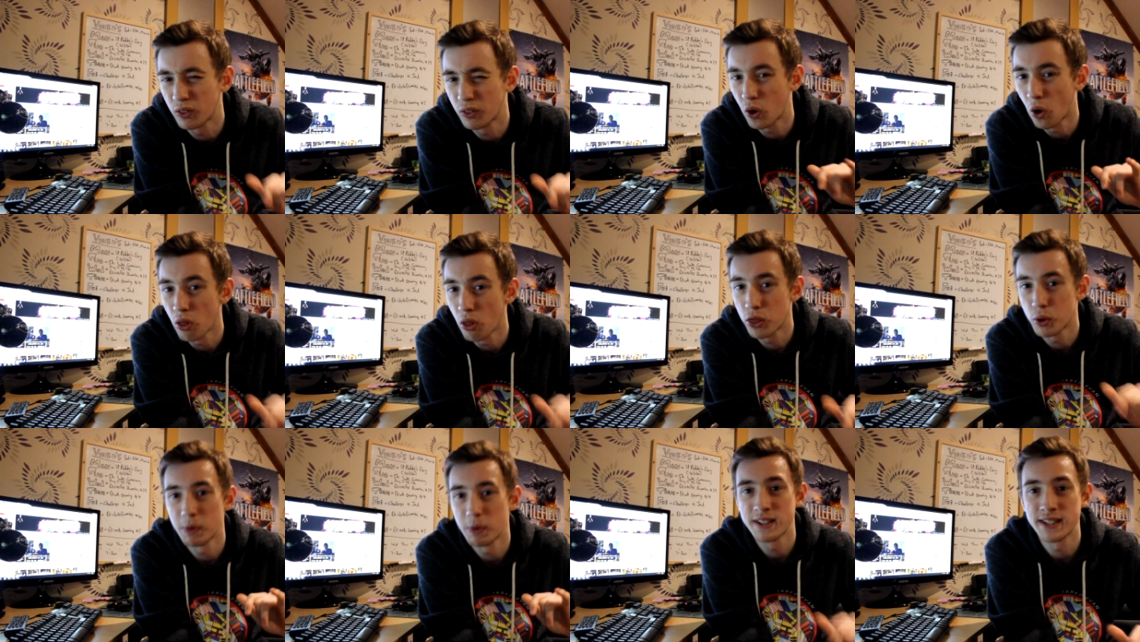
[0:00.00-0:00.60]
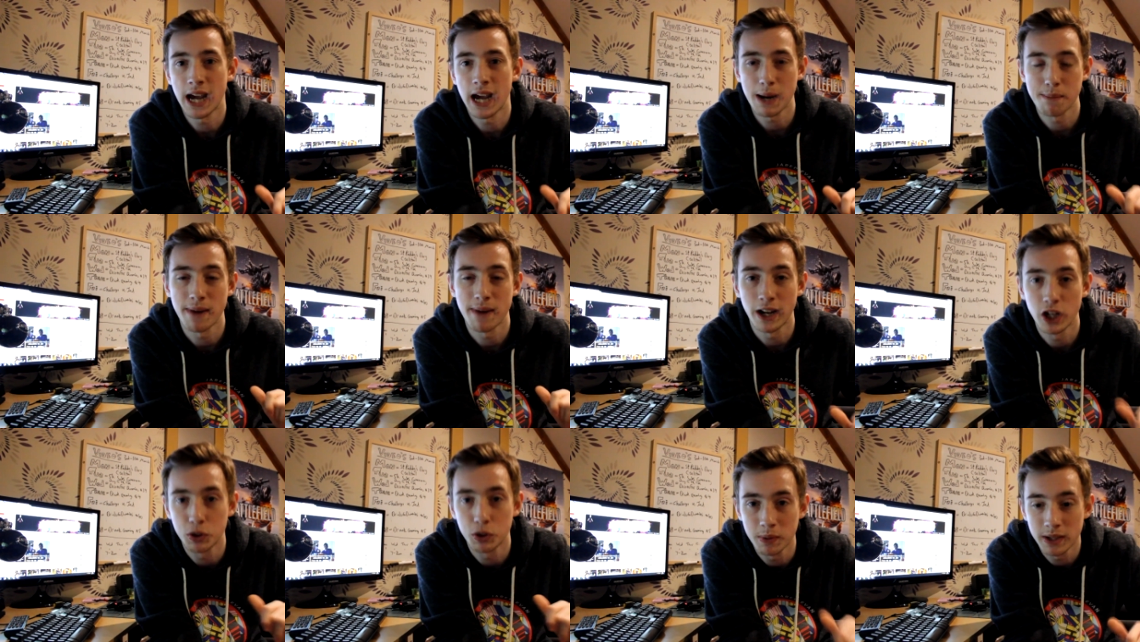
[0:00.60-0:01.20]
gone through my time
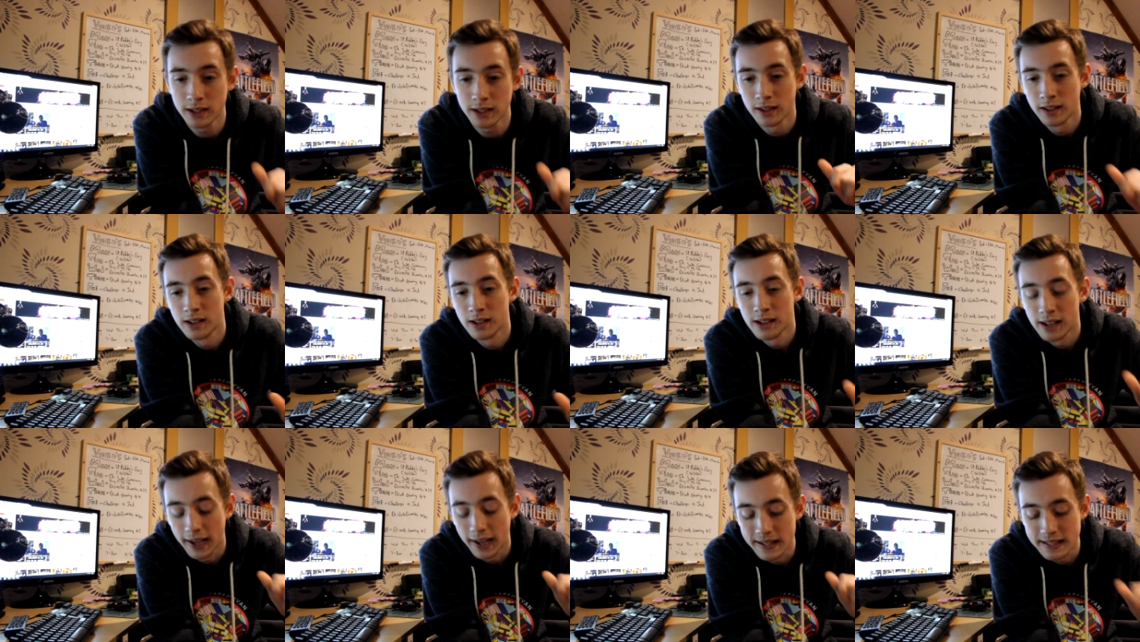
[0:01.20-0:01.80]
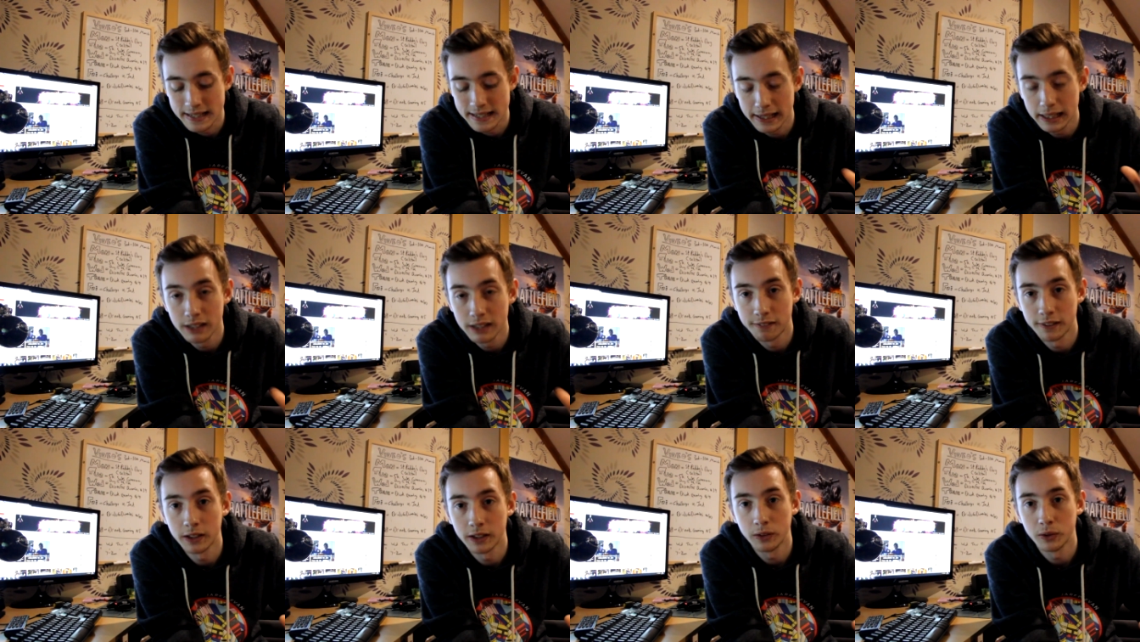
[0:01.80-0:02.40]
management and
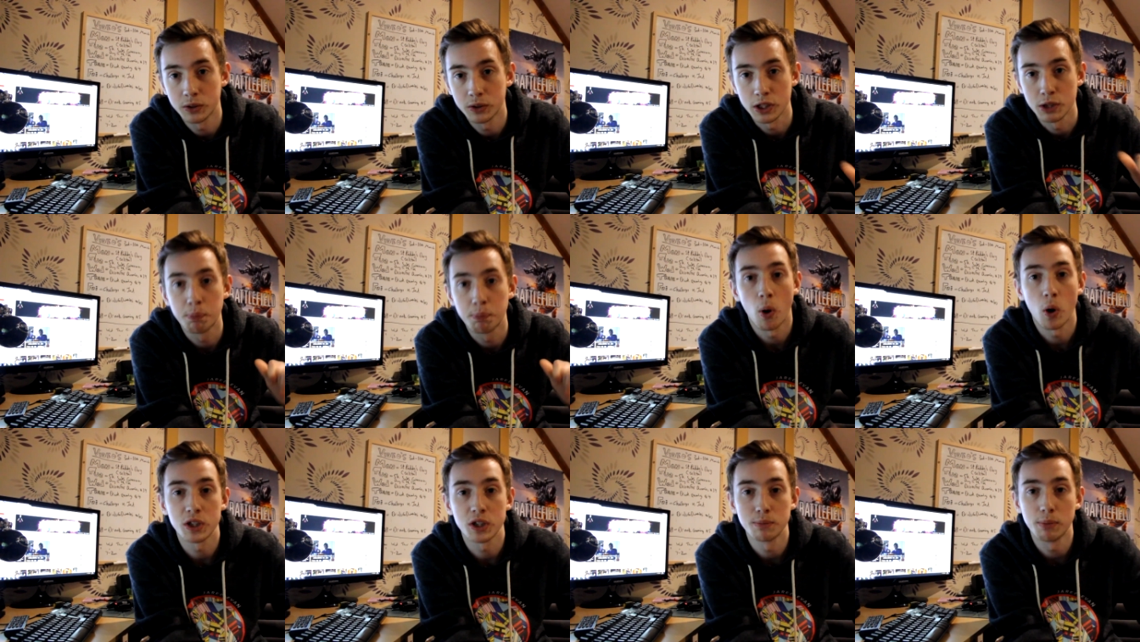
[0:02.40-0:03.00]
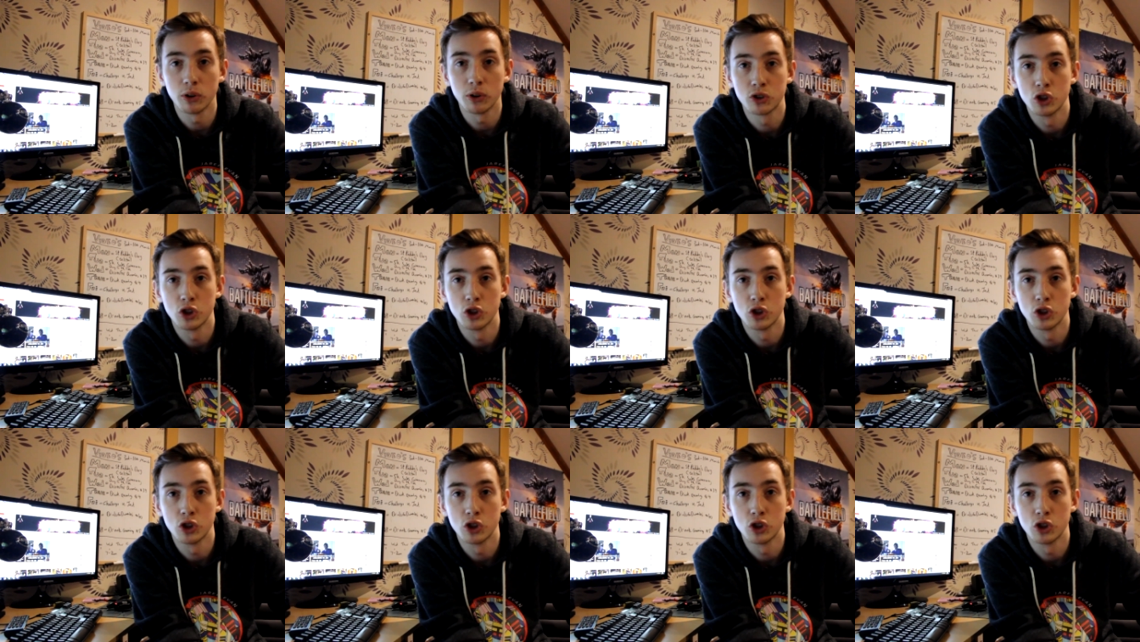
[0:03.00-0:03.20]
daily videos is possible.